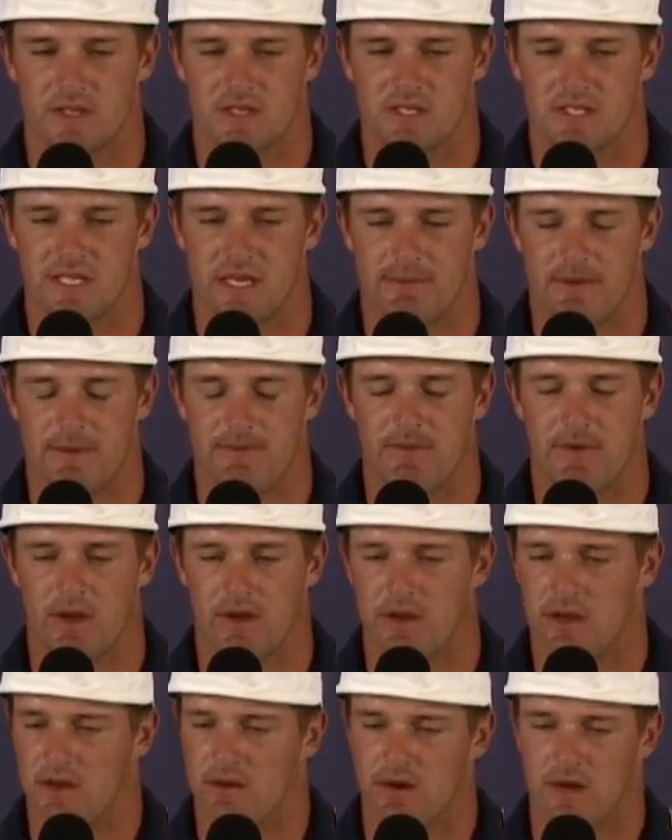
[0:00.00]
step up and go,
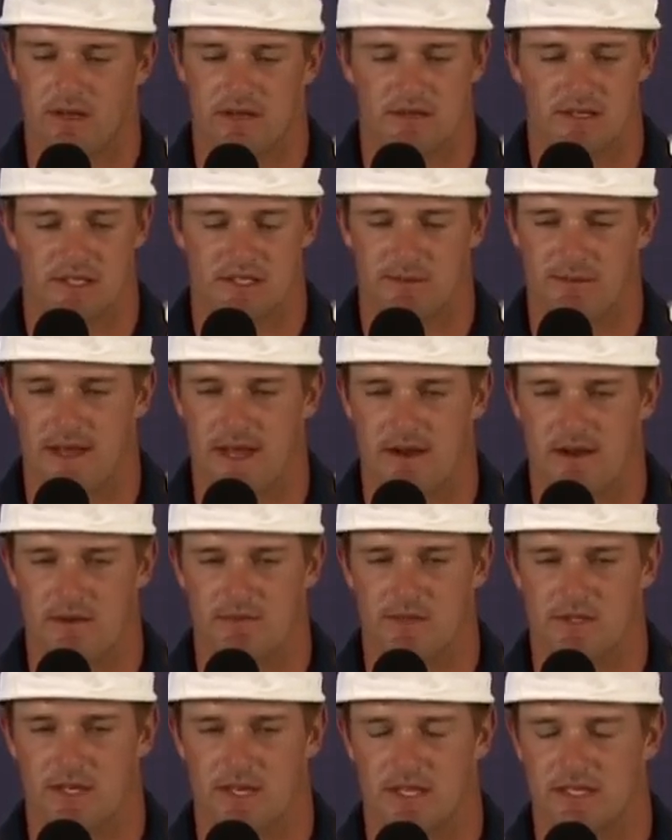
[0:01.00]
you know what, doesn't matter.
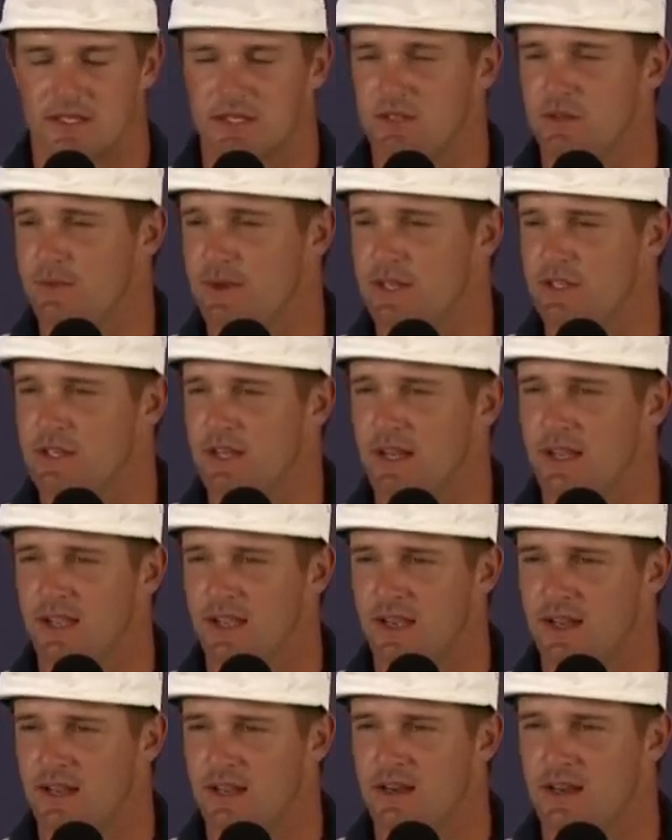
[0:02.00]
I'm just going to execute the best shot I
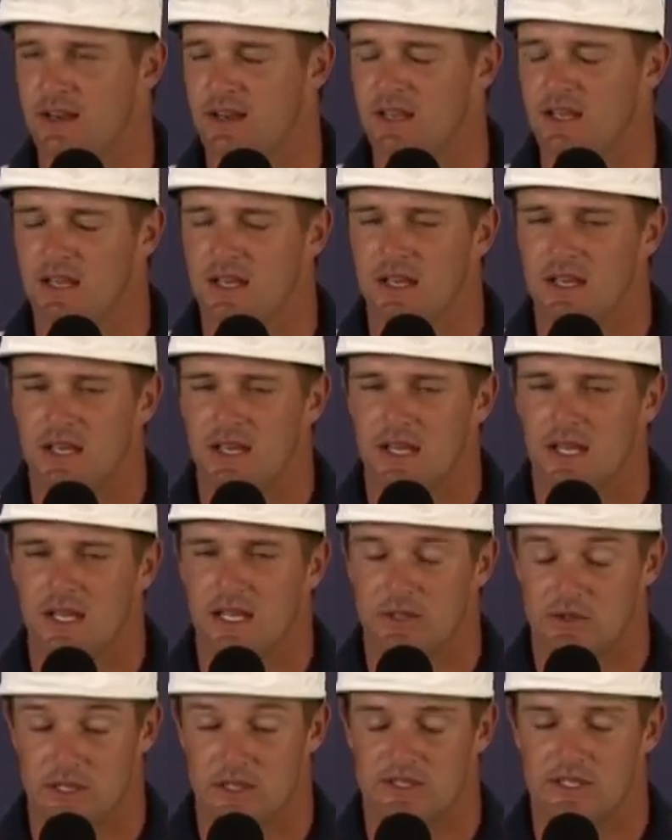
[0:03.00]
can here.
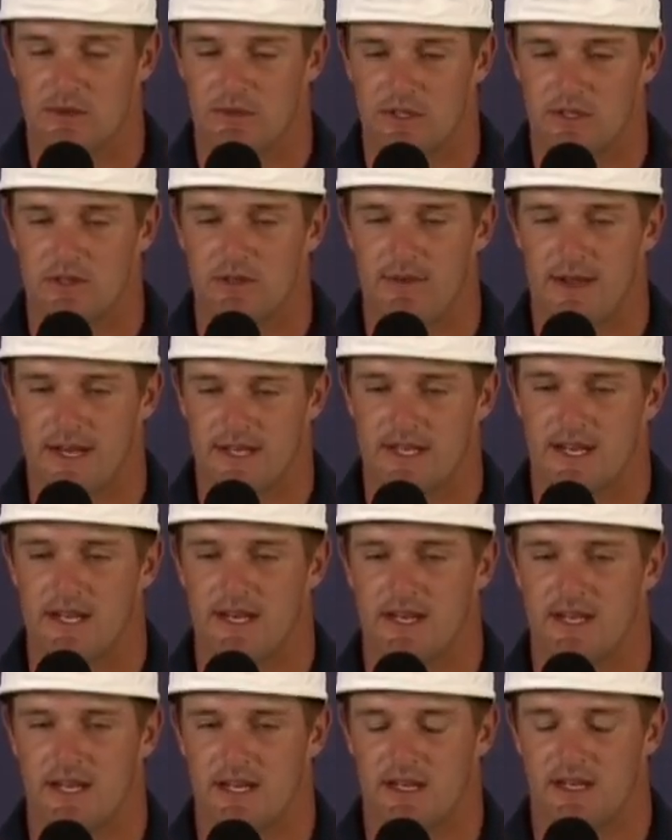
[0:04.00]
And that's what I was able to do in the back
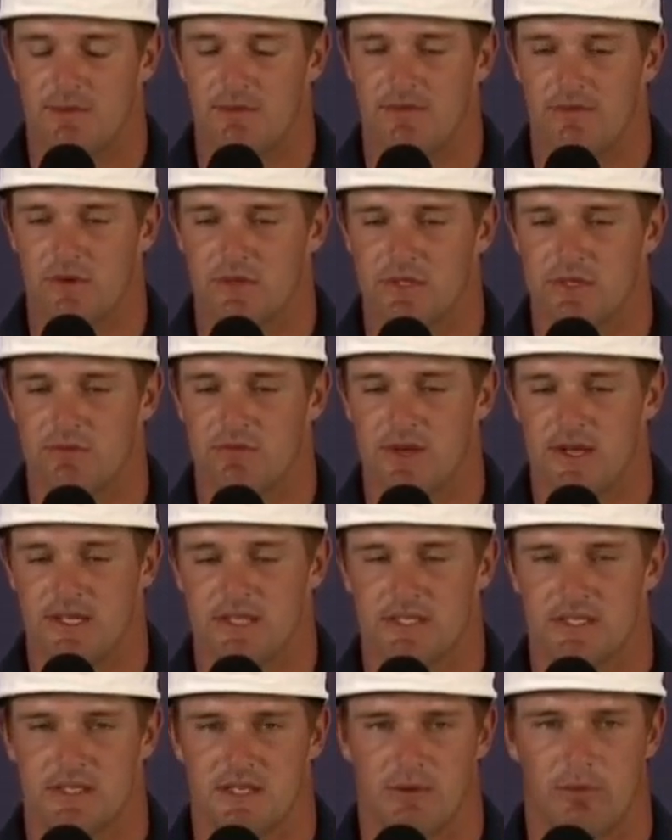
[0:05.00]
nine. I got a couple fortunate
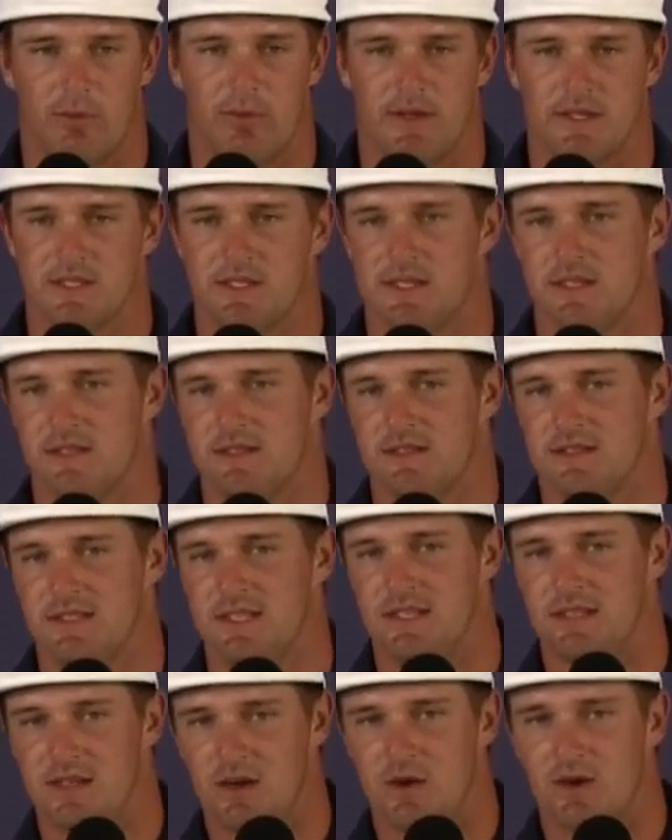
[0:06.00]
breaks, a couple putts
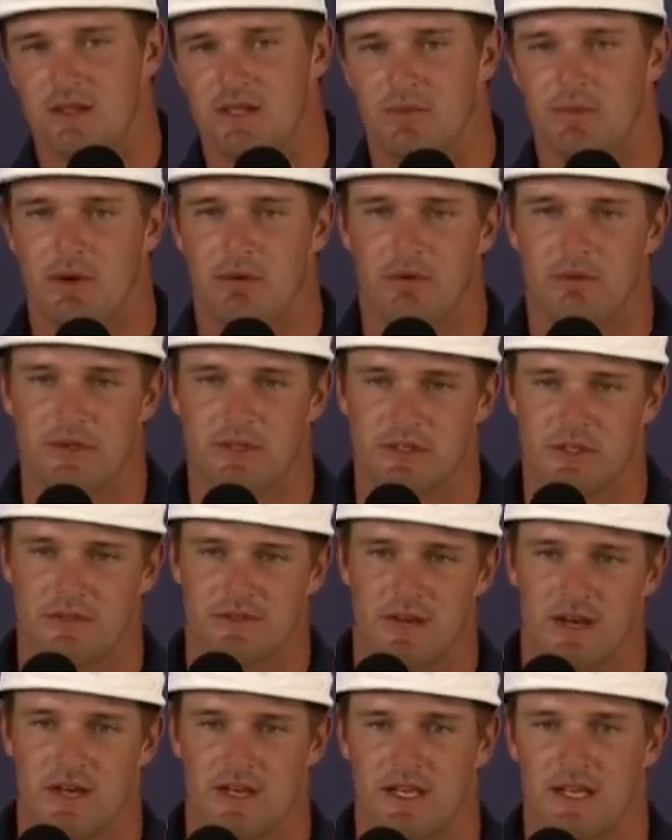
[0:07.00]
didn't go in that probably should
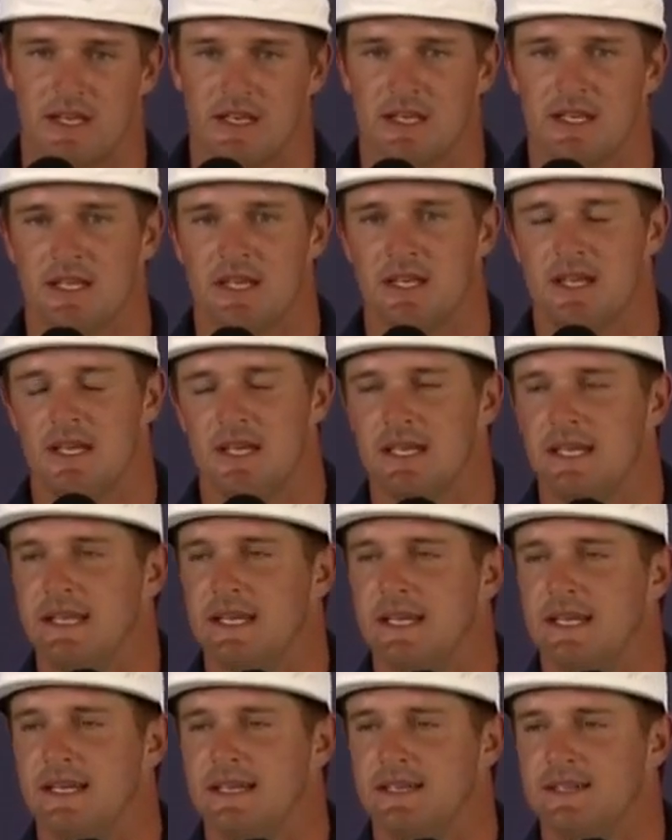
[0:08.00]
have gone in,
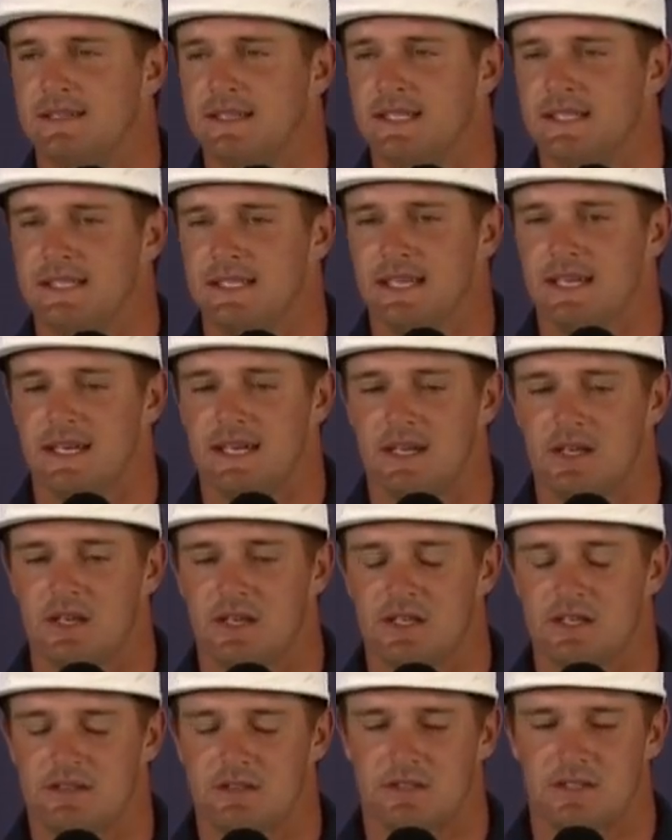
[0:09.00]
could have
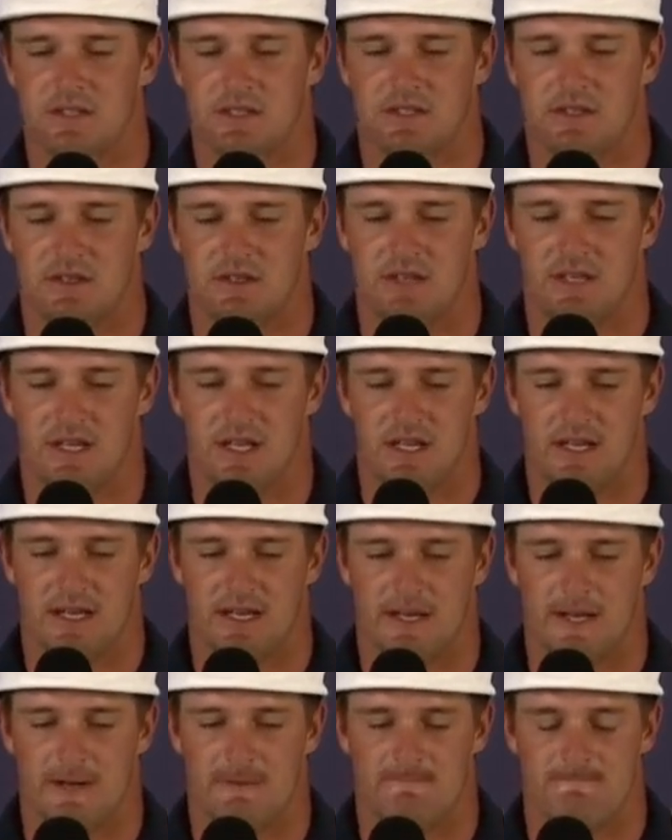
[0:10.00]
turned
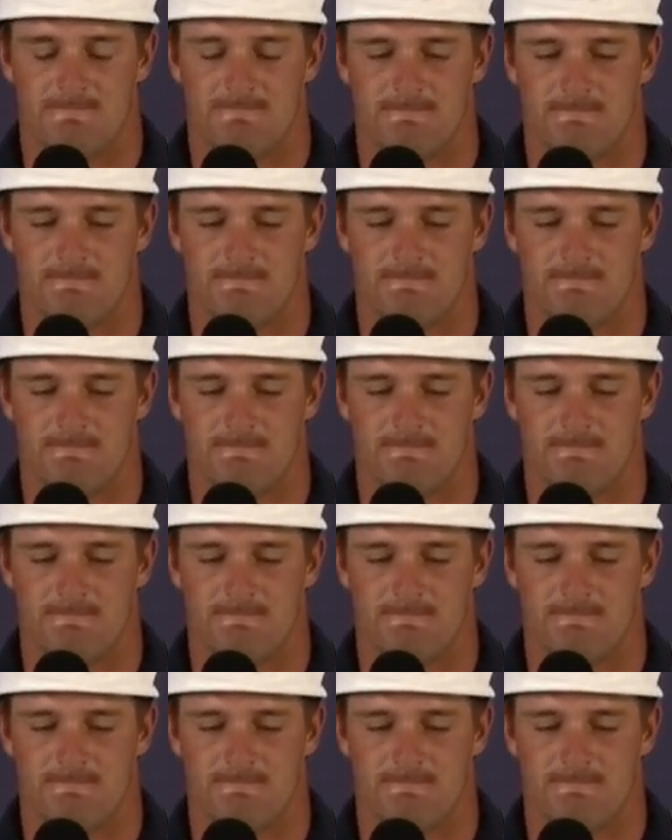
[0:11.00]
it